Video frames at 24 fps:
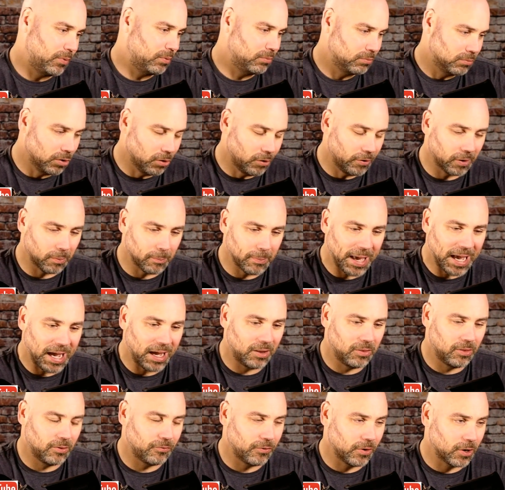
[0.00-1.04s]
look bad
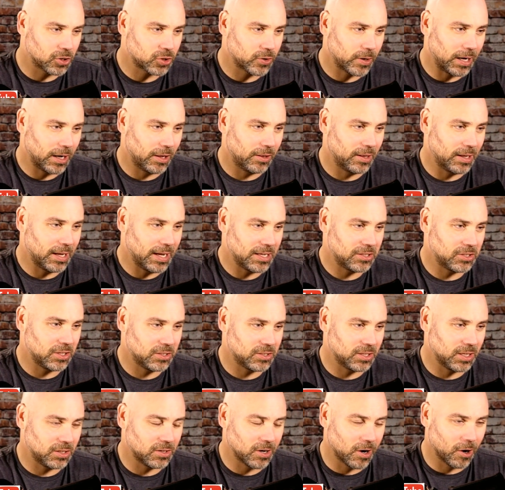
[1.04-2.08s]
in the first round of the
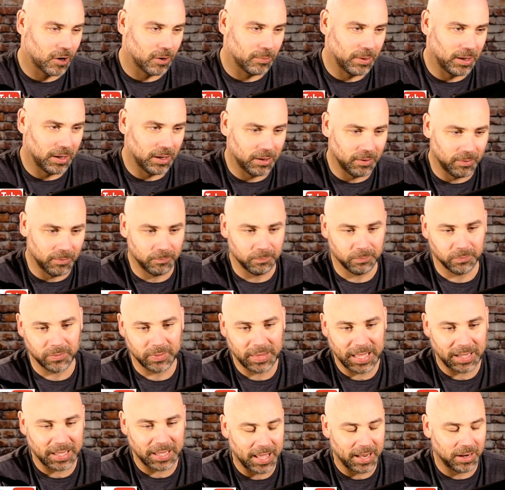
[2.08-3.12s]
SEC tournament, and
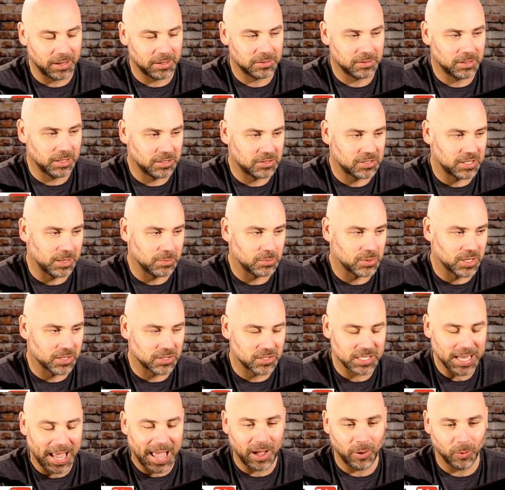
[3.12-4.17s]
that of it seems to
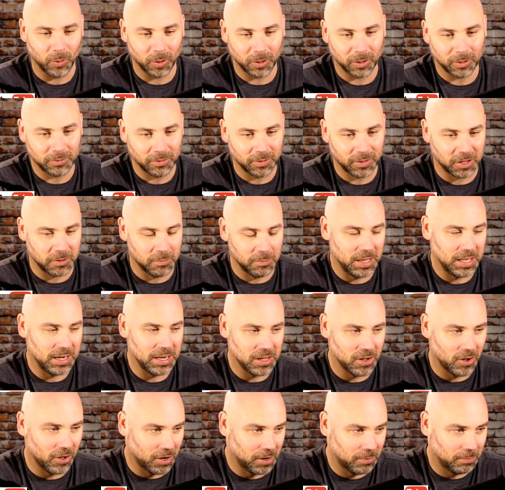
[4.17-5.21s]
sour the committee
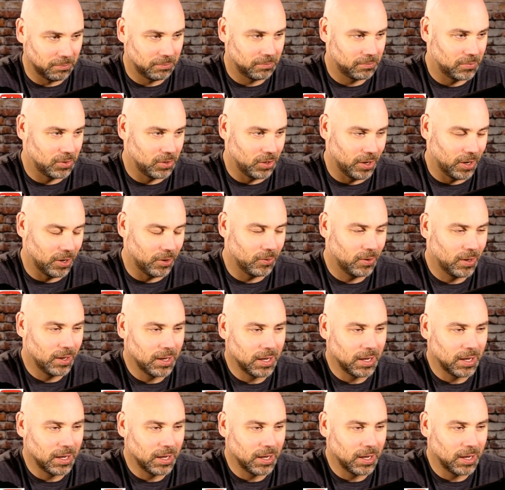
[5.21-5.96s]
on them, you know.